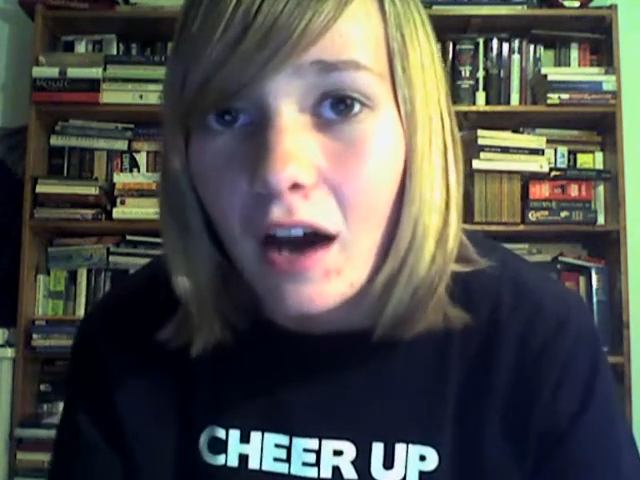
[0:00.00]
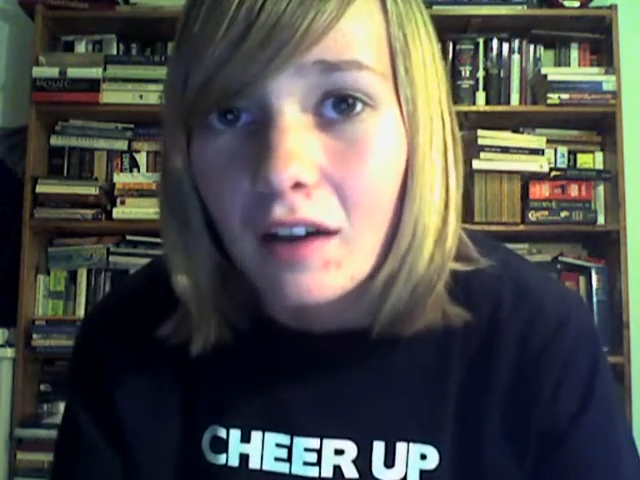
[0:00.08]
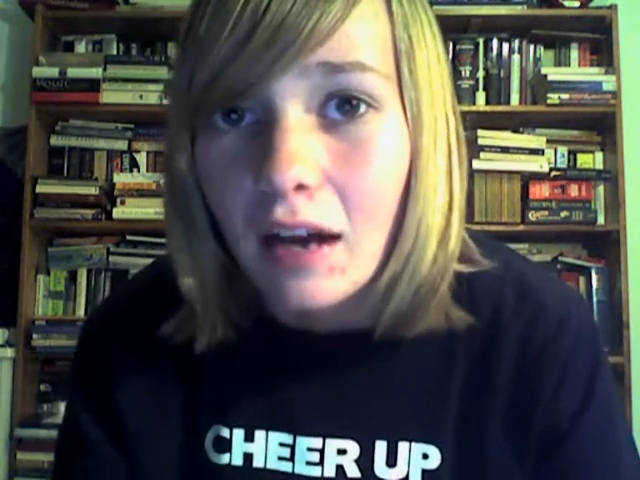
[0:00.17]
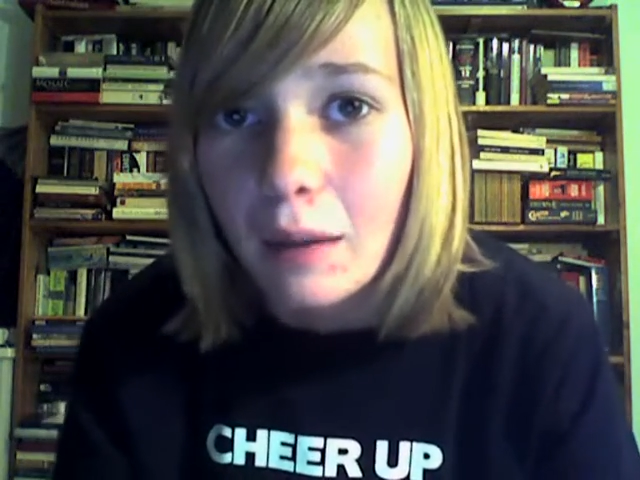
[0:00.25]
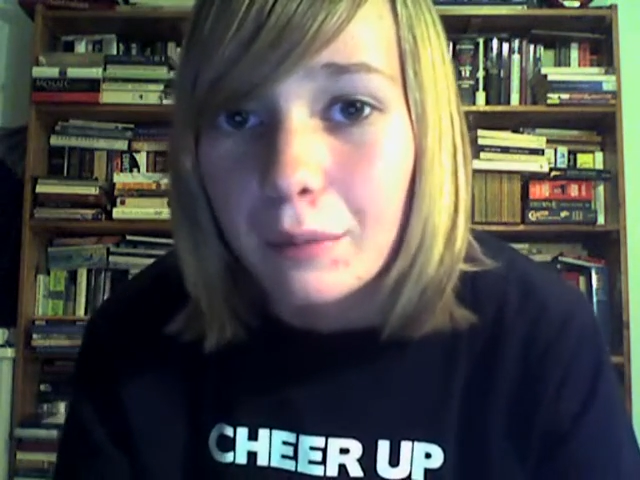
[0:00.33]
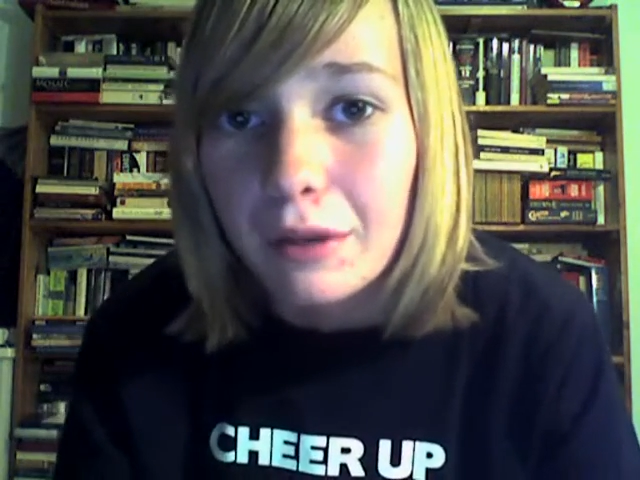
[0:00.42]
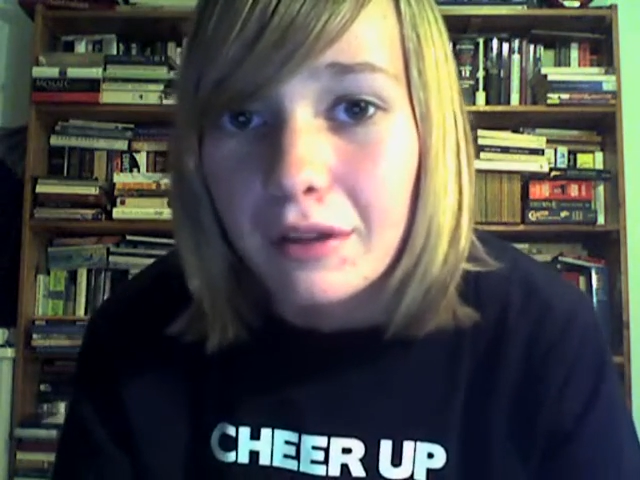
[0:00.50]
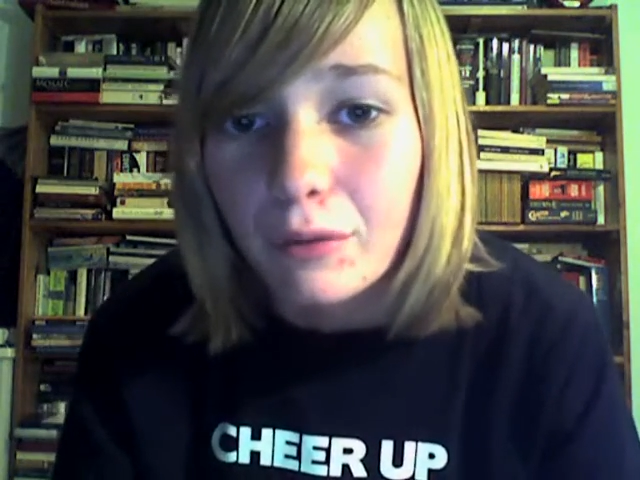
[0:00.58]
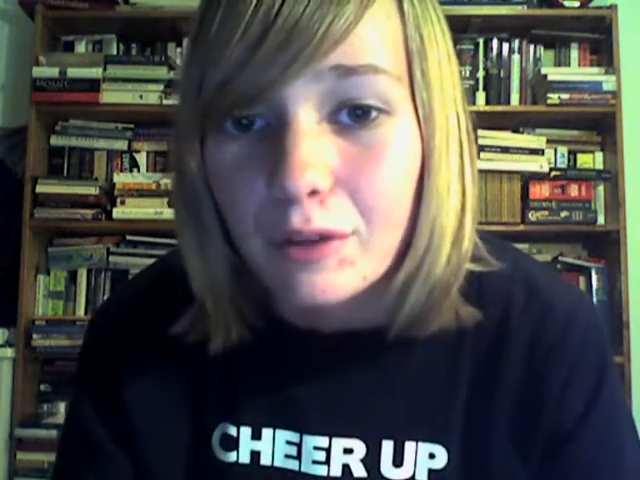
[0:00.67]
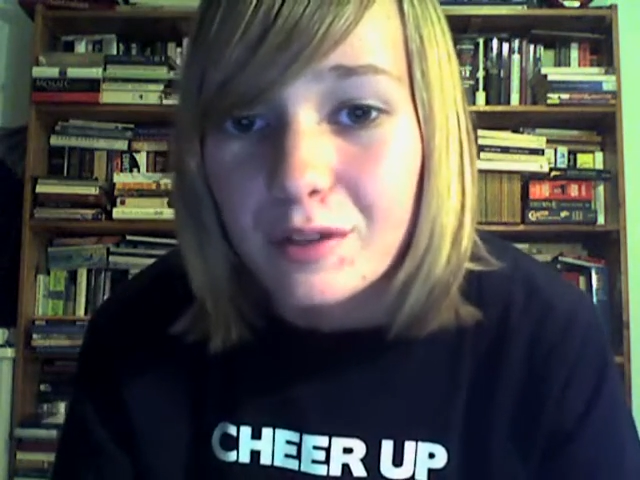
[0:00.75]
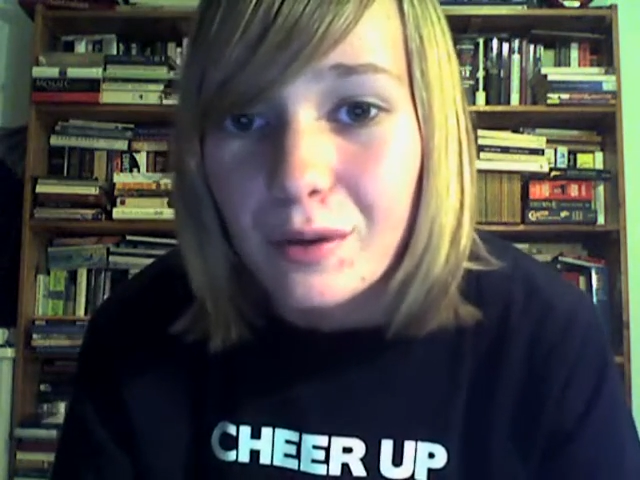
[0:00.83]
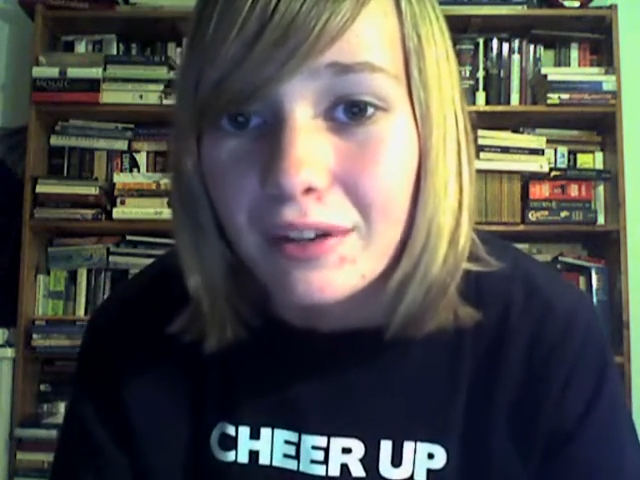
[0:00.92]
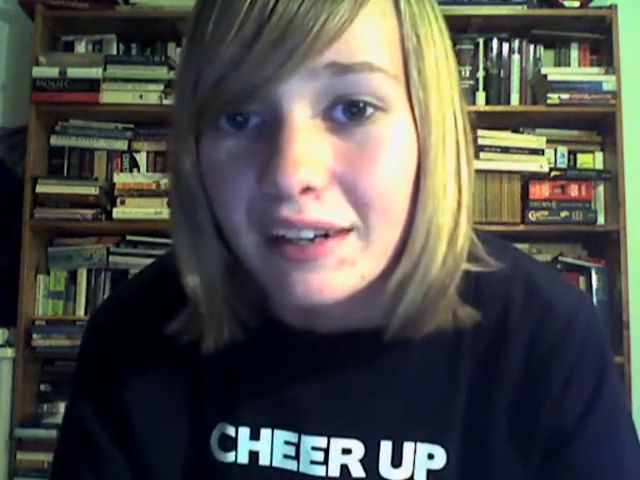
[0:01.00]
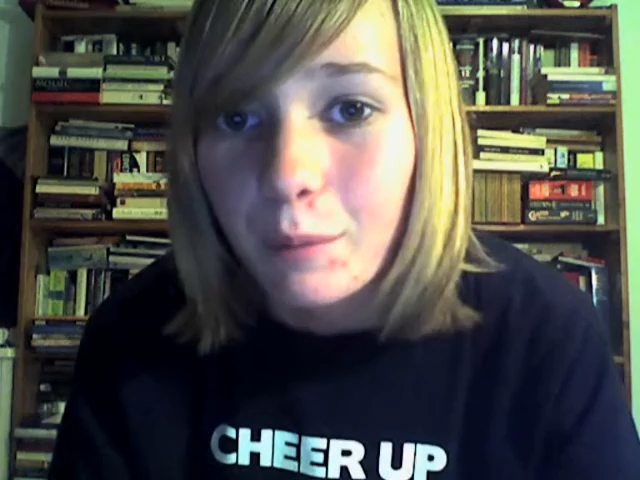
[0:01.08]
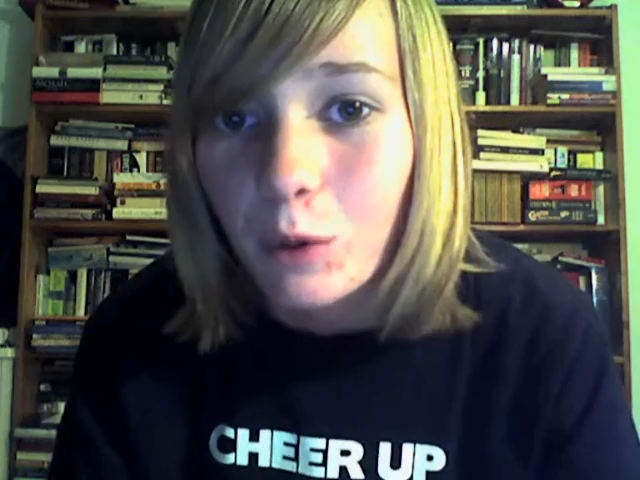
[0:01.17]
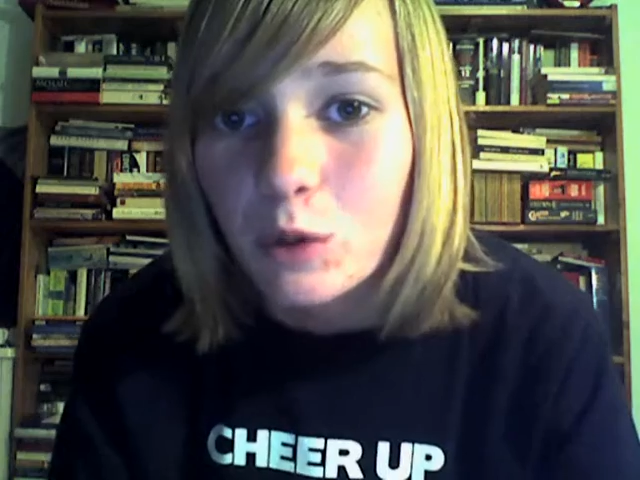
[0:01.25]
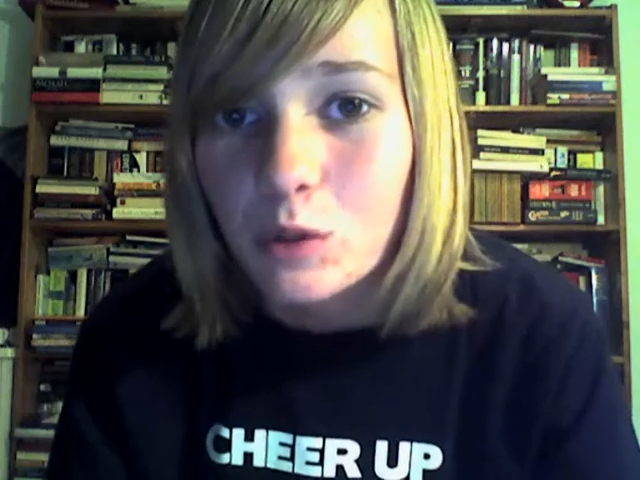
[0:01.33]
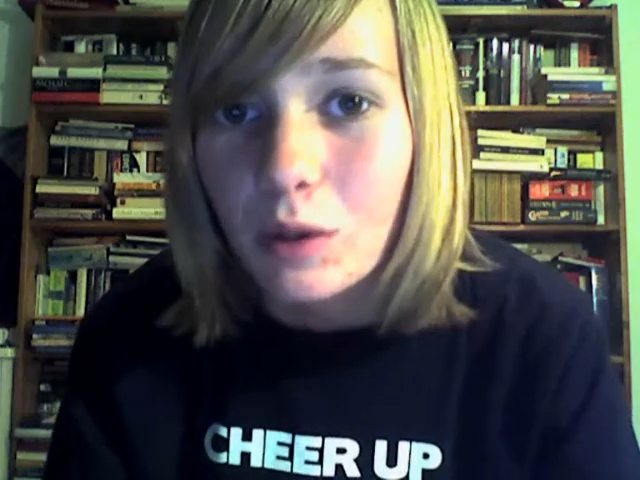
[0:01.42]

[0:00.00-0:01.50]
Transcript: can't come to the resort anymore,